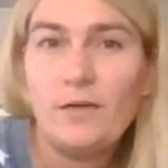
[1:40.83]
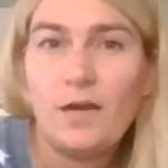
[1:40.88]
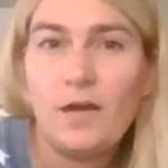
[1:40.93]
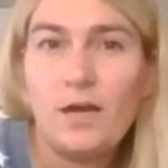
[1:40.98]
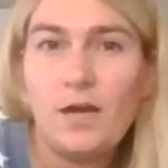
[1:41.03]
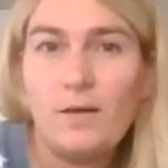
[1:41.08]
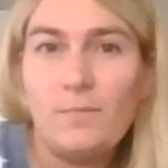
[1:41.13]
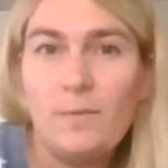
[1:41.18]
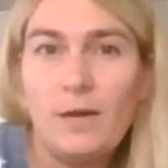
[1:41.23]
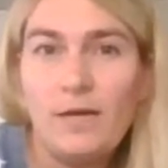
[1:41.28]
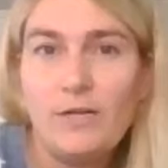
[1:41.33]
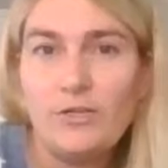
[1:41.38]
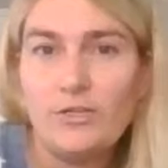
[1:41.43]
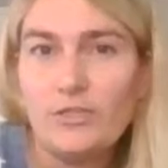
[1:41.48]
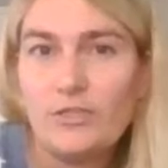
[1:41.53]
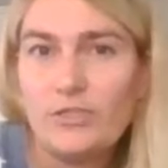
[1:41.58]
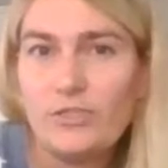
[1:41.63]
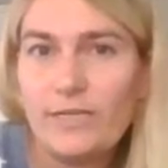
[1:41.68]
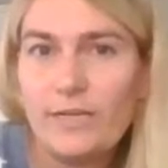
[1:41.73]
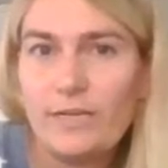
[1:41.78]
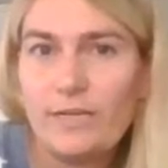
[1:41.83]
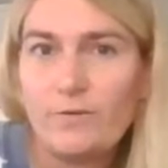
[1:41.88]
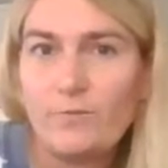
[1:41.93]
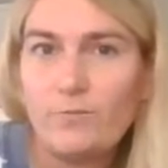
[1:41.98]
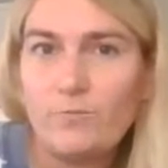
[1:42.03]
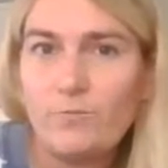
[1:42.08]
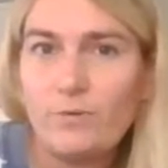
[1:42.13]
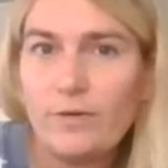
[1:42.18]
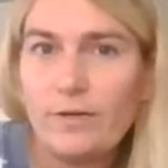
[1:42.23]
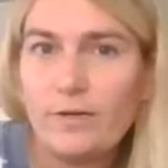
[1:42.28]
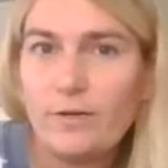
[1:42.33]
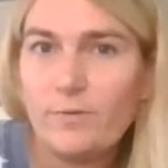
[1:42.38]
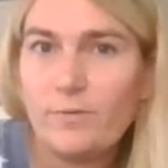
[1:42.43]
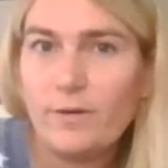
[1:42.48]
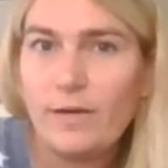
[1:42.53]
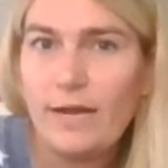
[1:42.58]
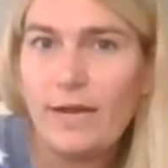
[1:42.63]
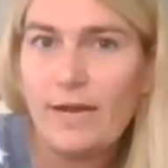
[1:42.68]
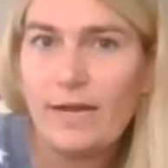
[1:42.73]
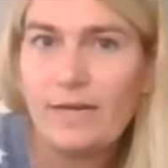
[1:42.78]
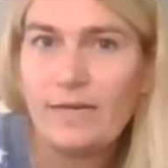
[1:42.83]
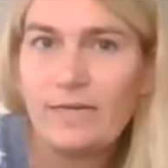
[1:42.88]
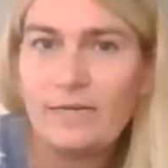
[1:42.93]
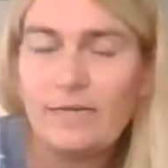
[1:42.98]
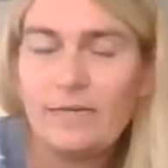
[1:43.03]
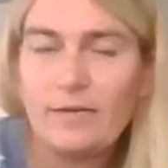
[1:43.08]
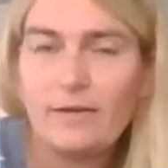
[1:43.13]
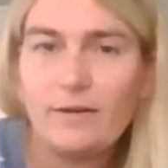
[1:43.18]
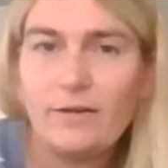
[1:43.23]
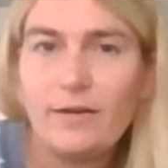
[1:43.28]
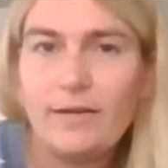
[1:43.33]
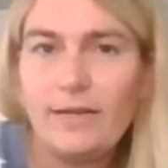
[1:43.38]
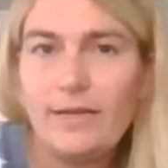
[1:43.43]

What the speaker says: understand where we're at in here.